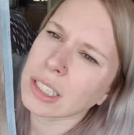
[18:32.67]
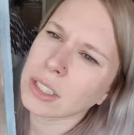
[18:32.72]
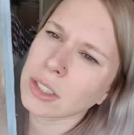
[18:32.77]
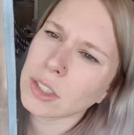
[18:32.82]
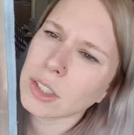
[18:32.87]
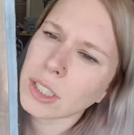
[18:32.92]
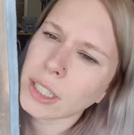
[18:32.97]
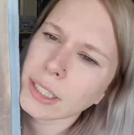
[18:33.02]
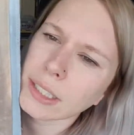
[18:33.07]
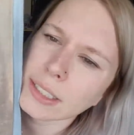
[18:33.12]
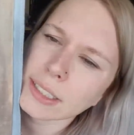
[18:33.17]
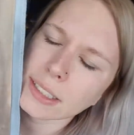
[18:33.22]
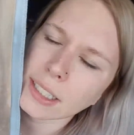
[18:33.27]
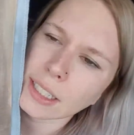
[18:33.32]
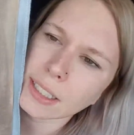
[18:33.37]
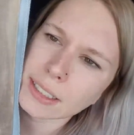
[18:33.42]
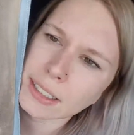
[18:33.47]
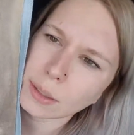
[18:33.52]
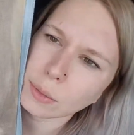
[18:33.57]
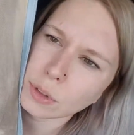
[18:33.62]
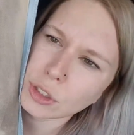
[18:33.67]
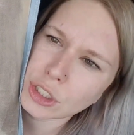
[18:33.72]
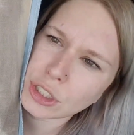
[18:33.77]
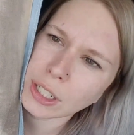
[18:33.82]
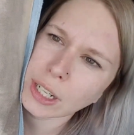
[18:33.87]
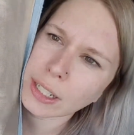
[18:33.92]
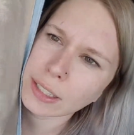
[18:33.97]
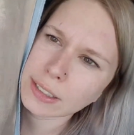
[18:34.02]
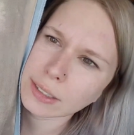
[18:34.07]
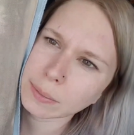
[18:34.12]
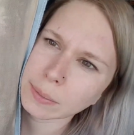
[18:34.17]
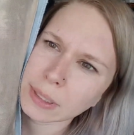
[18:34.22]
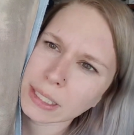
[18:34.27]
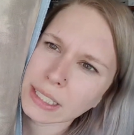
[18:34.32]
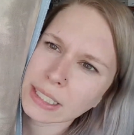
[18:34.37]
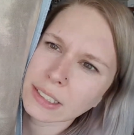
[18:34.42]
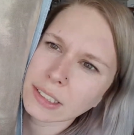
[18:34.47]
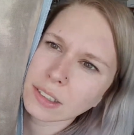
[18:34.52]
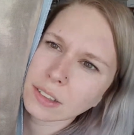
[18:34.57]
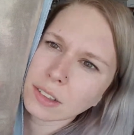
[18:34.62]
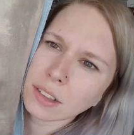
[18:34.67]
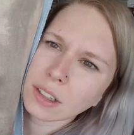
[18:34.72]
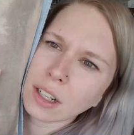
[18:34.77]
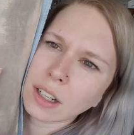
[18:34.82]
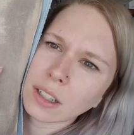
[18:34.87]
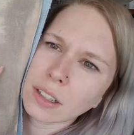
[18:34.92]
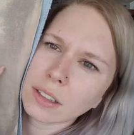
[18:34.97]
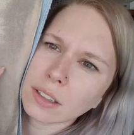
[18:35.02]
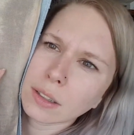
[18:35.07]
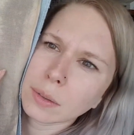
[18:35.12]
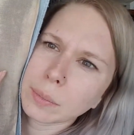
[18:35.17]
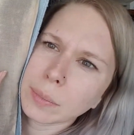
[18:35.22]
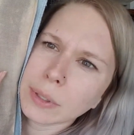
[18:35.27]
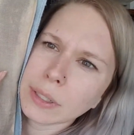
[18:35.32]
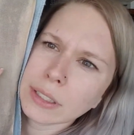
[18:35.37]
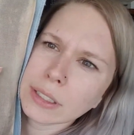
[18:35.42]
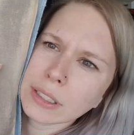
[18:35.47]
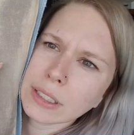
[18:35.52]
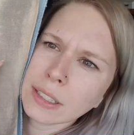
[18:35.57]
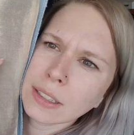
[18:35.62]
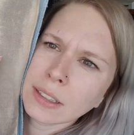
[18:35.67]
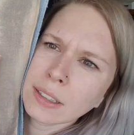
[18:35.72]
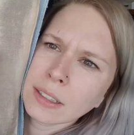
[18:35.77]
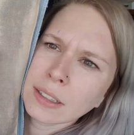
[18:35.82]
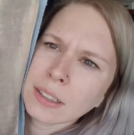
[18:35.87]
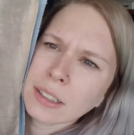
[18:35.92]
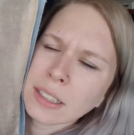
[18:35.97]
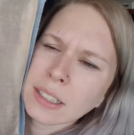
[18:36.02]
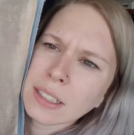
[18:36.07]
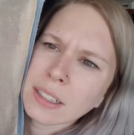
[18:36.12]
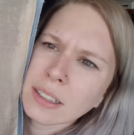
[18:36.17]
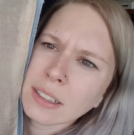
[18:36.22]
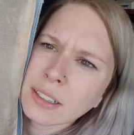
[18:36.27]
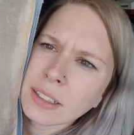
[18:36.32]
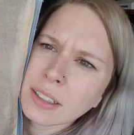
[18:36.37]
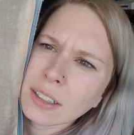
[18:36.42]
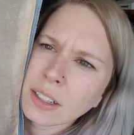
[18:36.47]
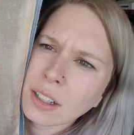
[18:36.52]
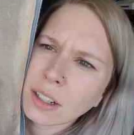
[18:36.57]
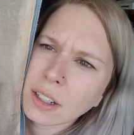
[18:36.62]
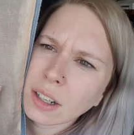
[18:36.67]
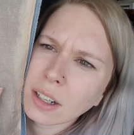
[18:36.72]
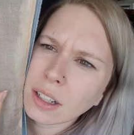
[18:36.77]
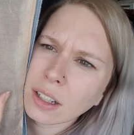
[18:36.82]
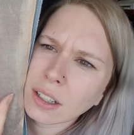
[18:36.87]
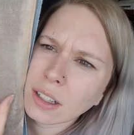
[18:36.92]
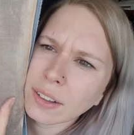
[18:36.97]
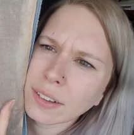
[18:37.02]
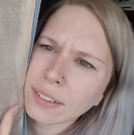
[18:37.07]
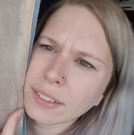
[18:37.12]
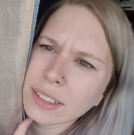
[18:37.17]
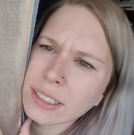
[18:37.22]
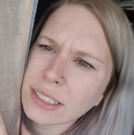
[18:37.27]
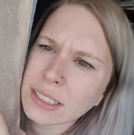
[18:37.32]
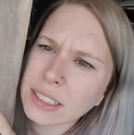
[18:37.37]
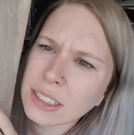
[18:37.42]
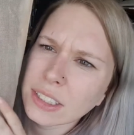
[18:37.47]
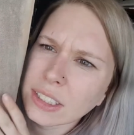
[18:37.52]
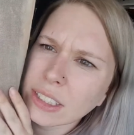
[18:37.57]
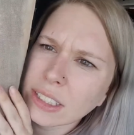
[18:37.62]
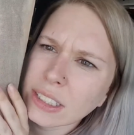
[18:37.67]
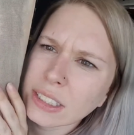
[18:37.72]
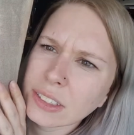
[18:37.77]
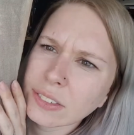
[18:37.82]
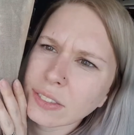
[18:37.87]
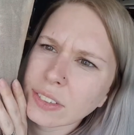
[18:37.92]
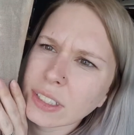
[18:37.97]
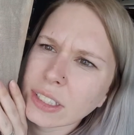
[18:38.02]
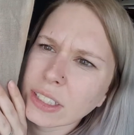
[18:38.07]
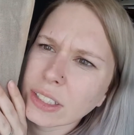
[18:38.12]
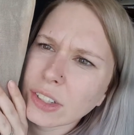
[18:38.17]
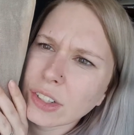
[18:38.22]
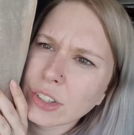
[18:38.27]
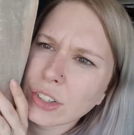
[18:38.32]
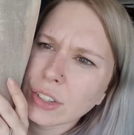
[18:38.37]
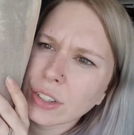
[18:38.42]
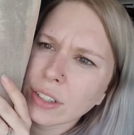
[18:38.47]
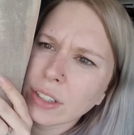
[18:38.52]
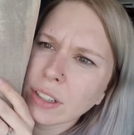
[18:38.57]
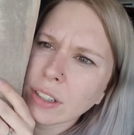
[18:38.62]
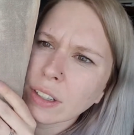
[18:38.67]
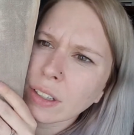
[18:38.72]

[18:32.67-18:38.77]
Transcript: Which kind of sucks. I wish she had something easier to call her, but all the stitching is finished.